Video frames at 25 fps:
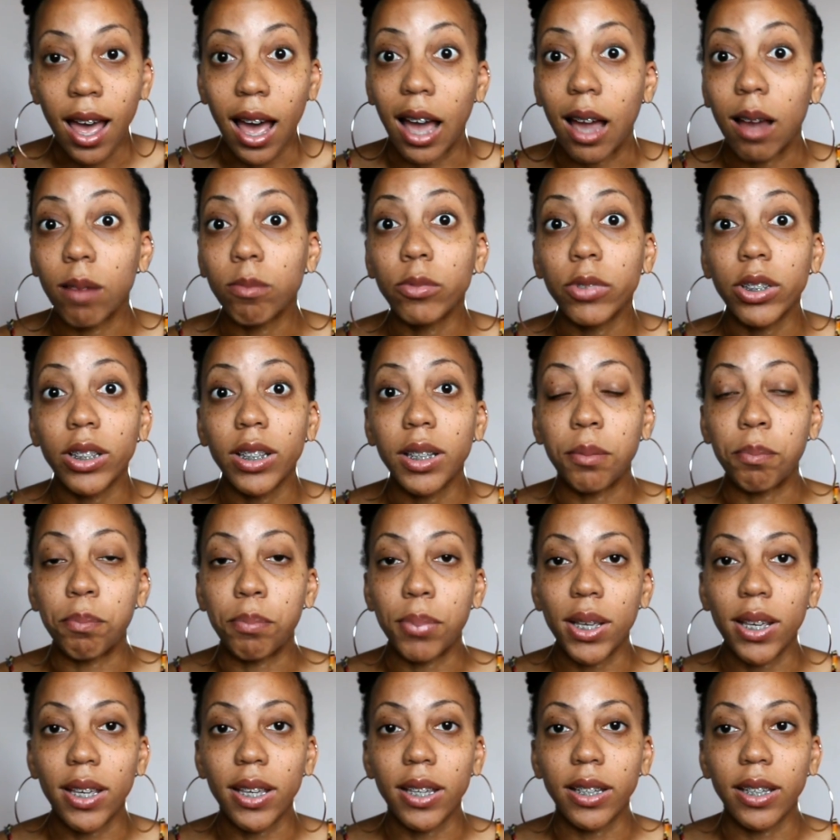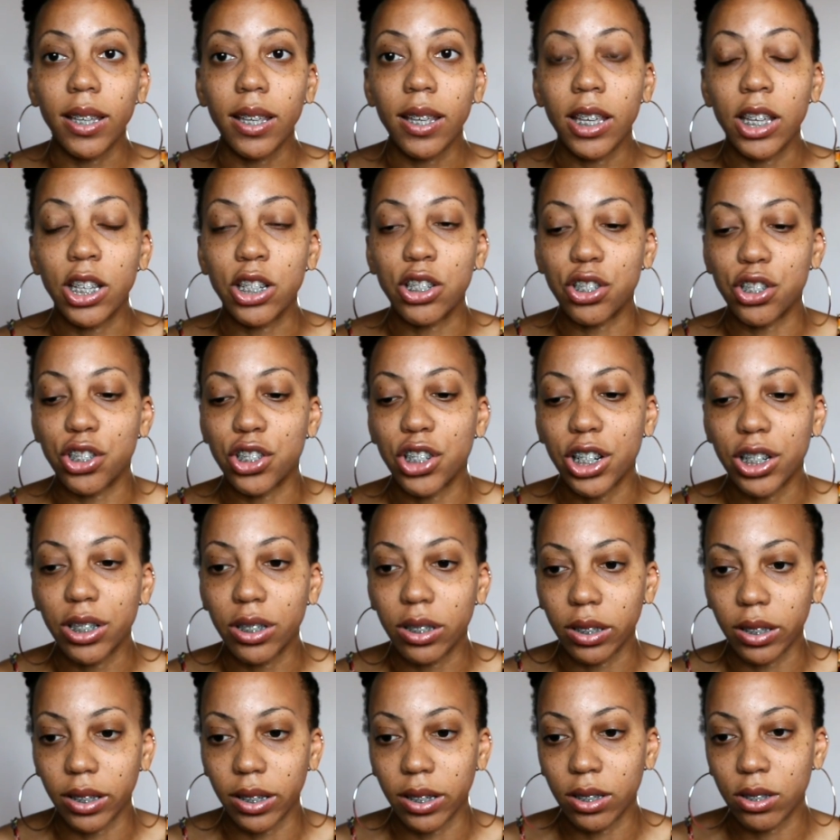I'm really big in
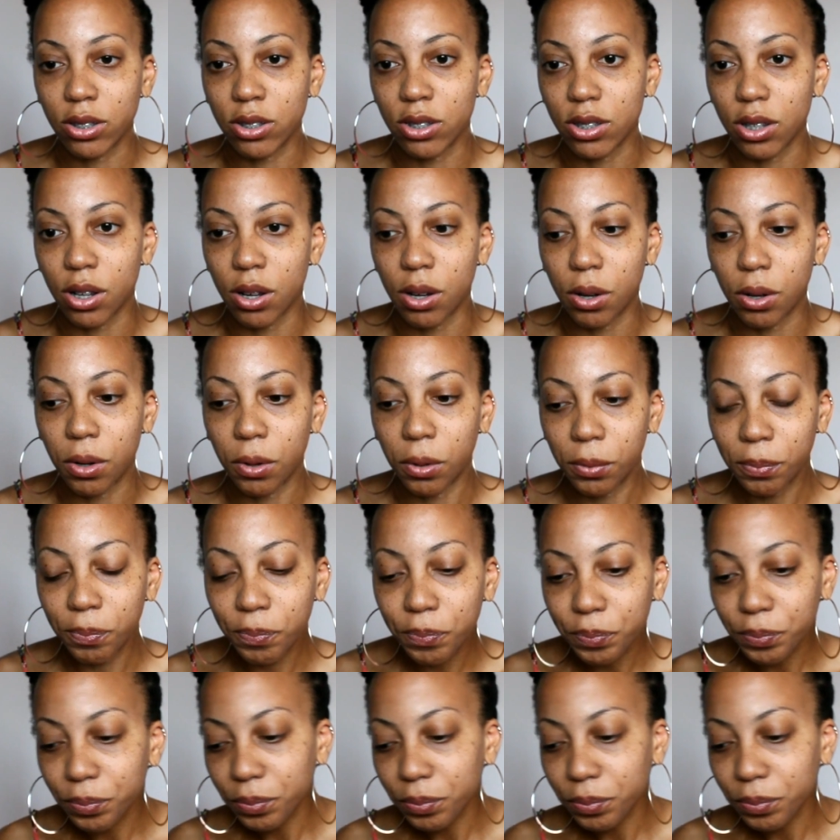journaling, so